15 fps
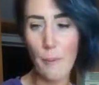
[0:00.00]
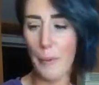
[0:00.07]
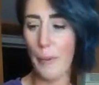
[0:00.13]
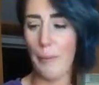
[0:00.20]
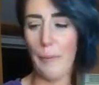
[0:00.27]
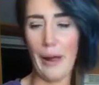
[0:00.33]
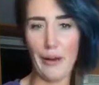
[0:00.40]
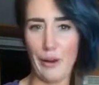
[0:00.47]

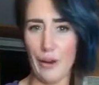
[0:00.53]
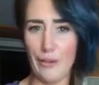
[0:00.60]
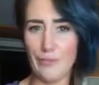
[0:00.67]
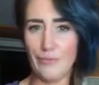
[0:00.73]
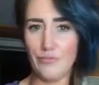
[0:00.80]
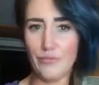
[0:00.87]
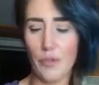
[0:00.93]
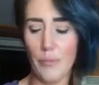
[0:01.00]
but
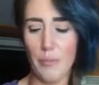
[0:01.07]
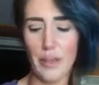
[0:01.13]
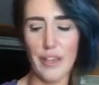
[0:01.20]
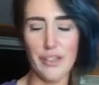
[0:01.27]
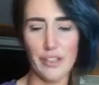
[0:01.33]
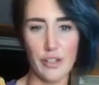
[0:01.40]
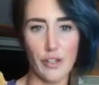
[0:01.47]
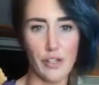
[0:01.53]
better
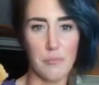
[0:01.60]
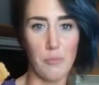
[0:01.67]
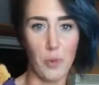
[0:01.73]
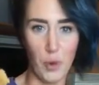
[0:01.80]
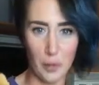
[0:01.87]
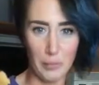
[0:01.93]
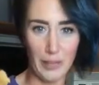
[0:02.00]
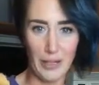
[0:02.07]
because there's
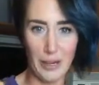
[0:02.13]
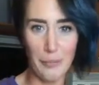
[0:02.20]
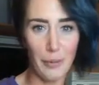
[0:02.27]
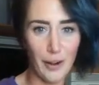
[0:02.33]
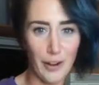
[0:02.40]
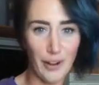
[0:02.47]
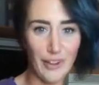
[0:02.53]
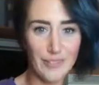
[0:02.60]
more peanut
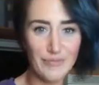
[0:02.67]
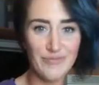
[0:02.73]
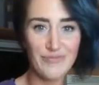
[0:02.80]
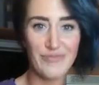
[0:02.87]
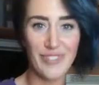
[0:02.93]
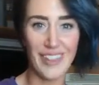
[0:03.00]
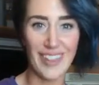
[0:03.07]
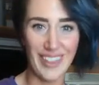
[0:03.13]
butter
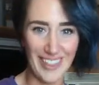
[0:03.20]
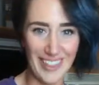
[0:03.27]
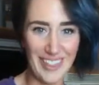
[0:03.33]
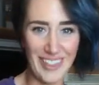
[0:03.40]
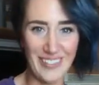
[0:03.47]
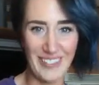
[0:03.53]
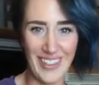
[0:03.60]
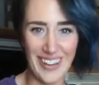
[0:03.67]

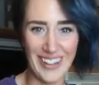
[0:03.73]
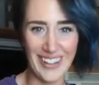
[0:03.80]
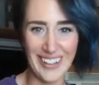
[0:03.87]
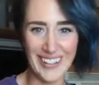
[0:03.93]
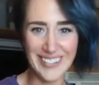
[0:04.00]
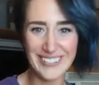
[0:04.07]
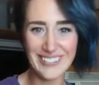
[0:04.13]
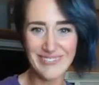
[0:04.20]
in the
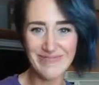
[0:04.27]
middle.